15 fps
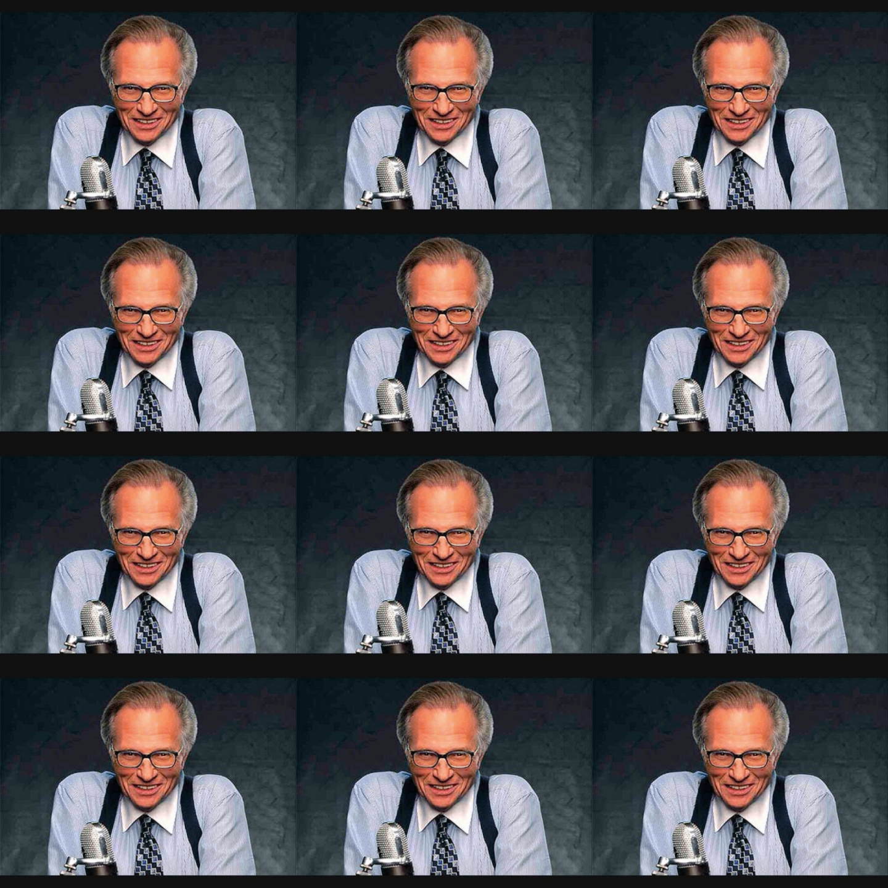
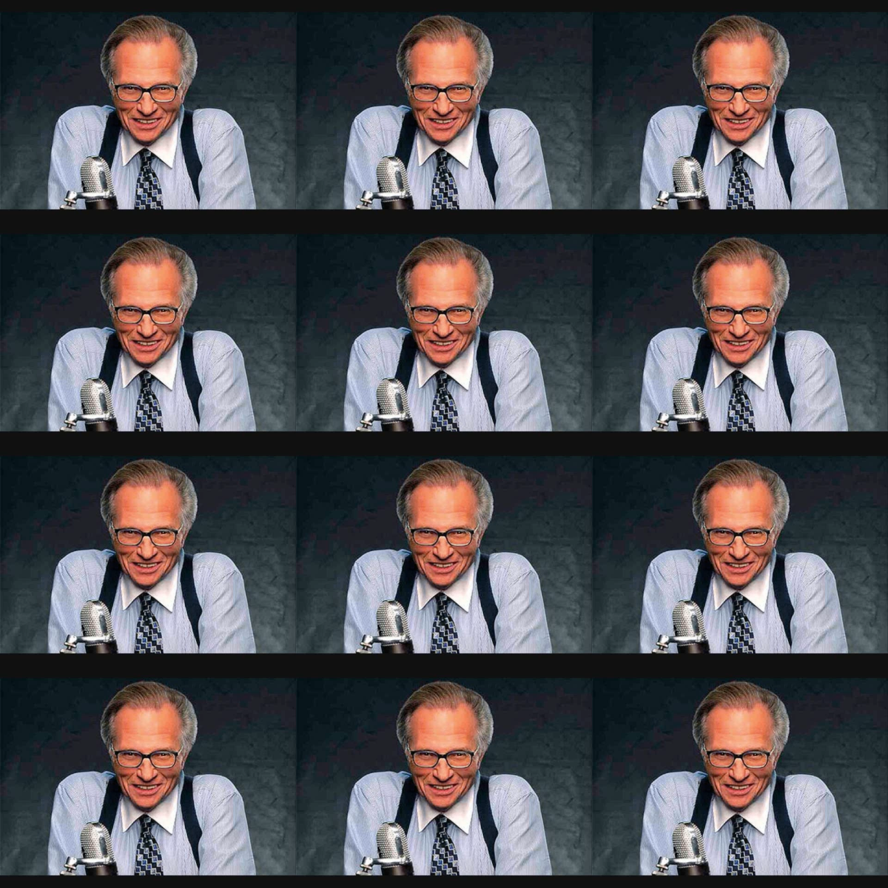
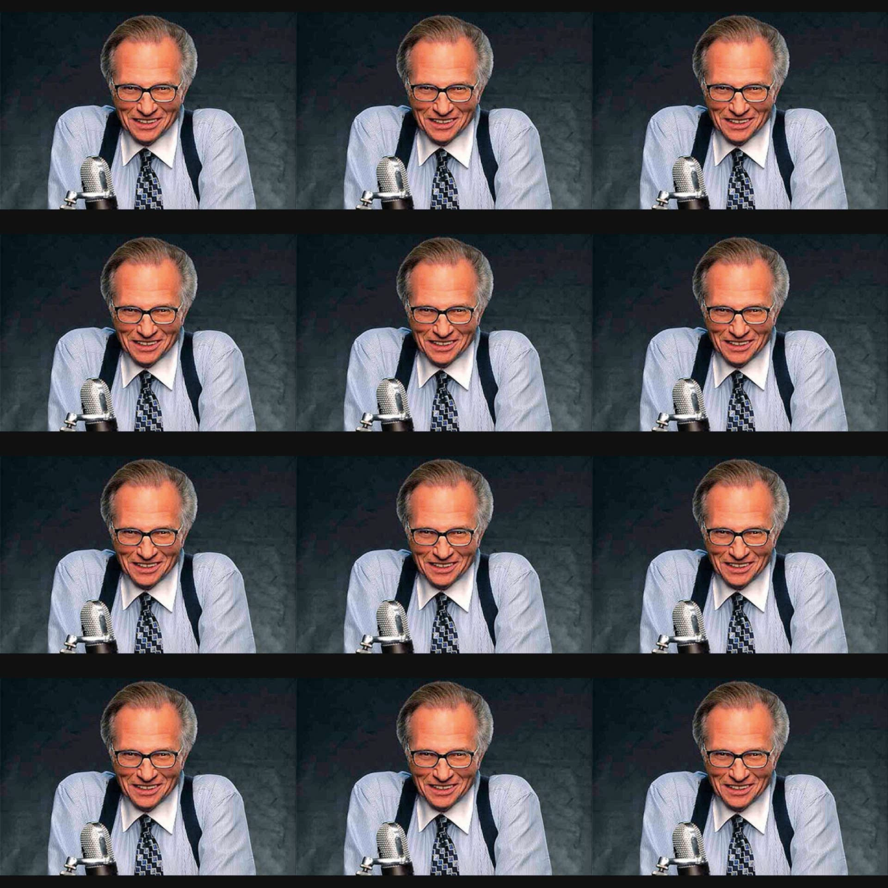
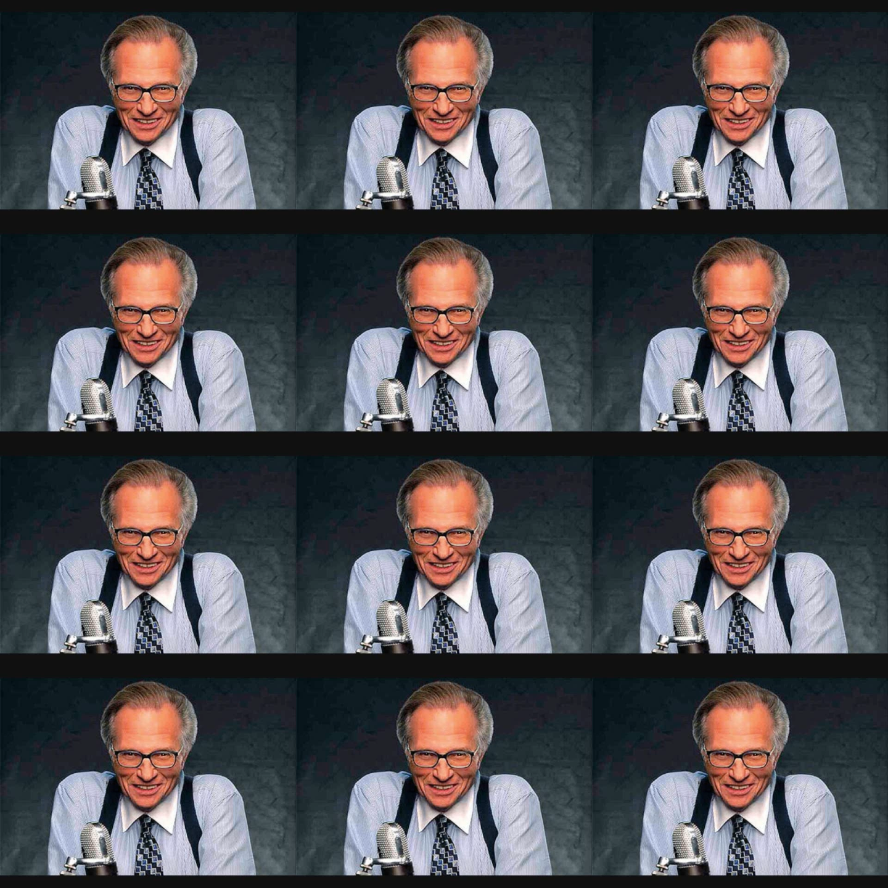
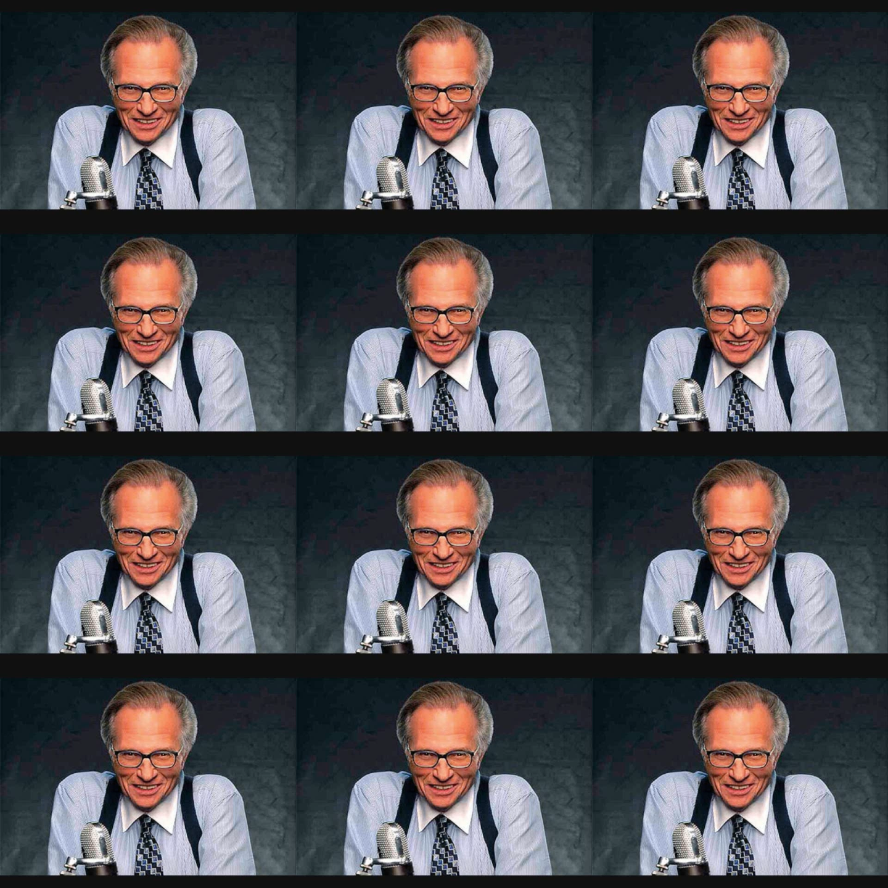
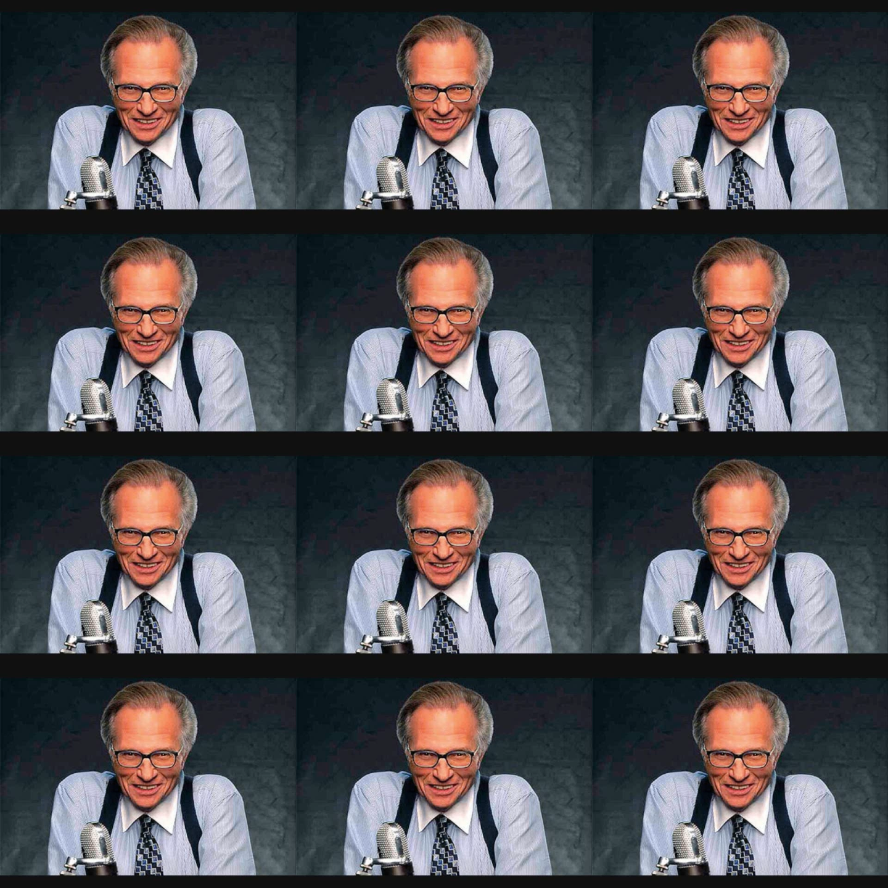
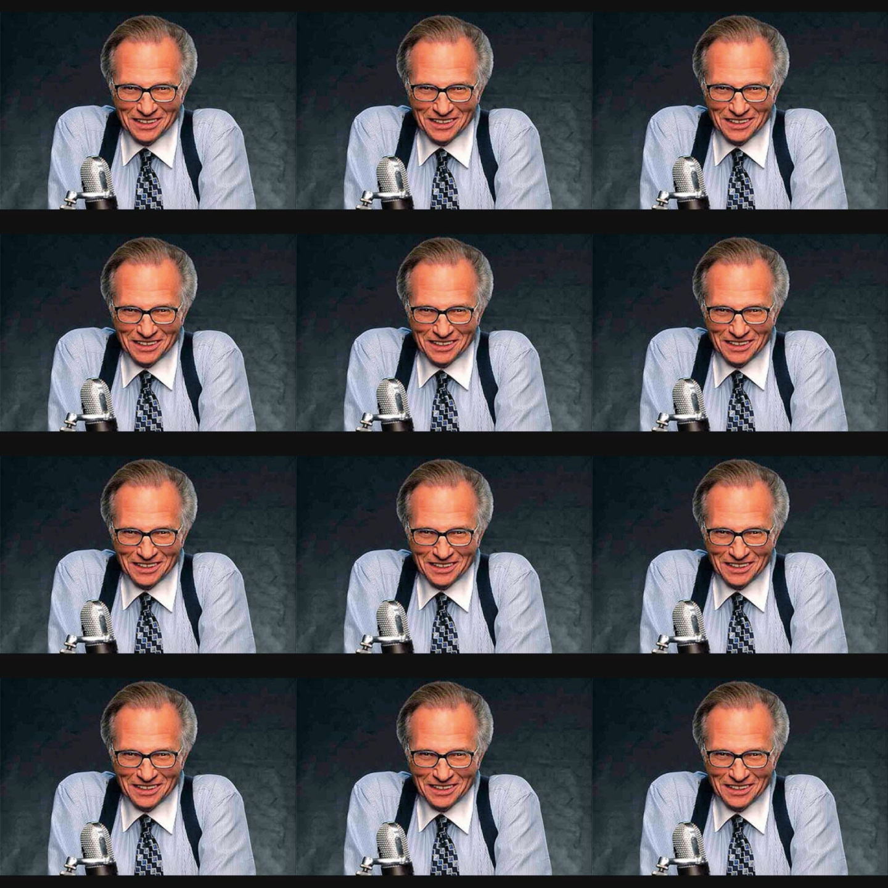
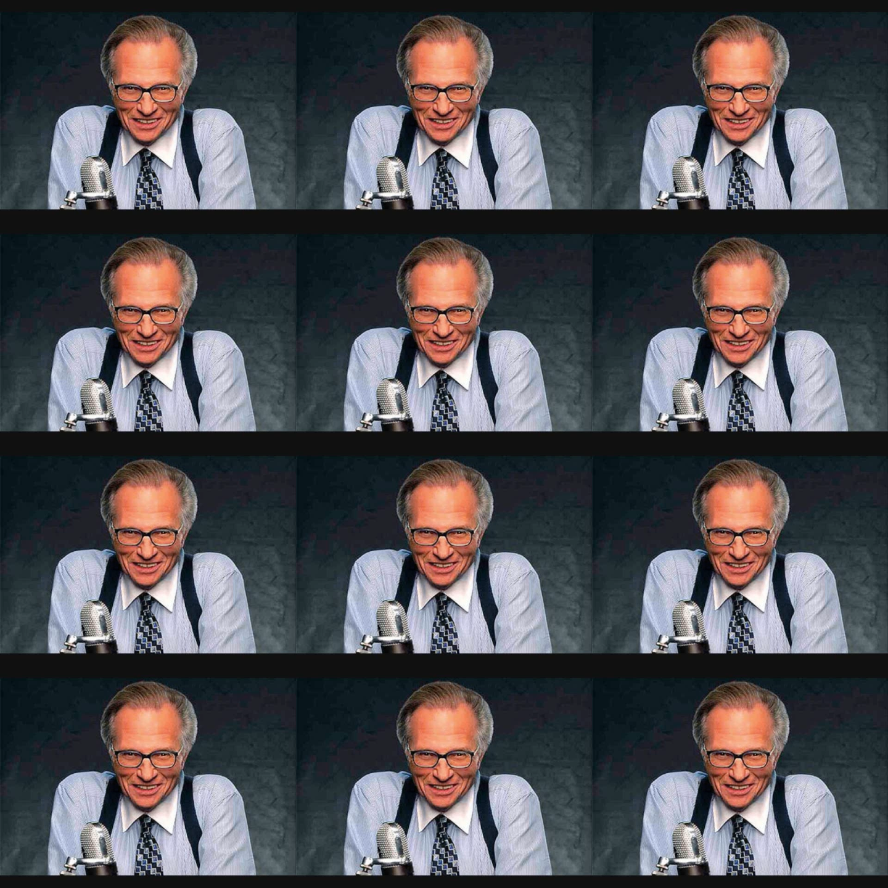
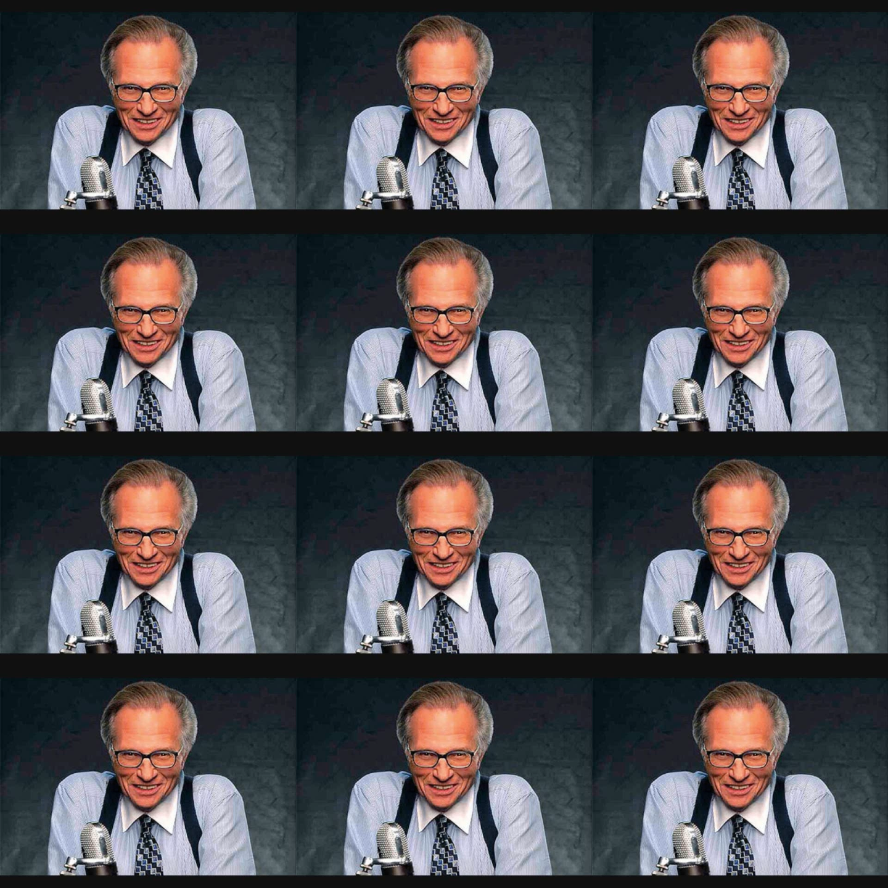
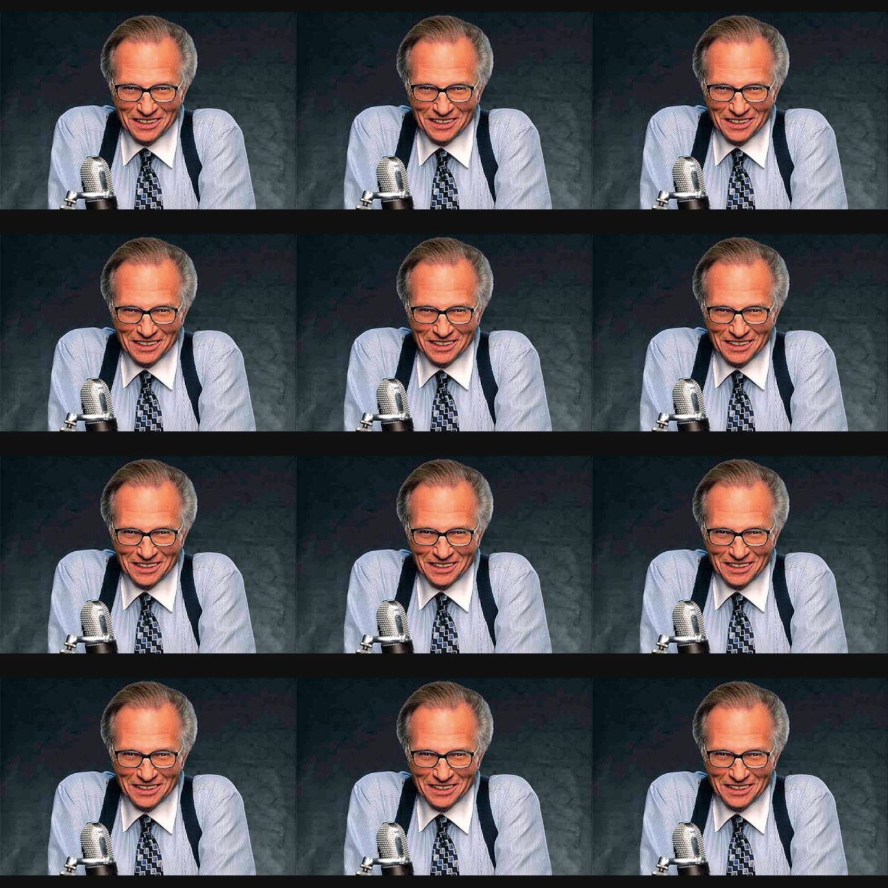The face doesn't move, so there is nothing to read.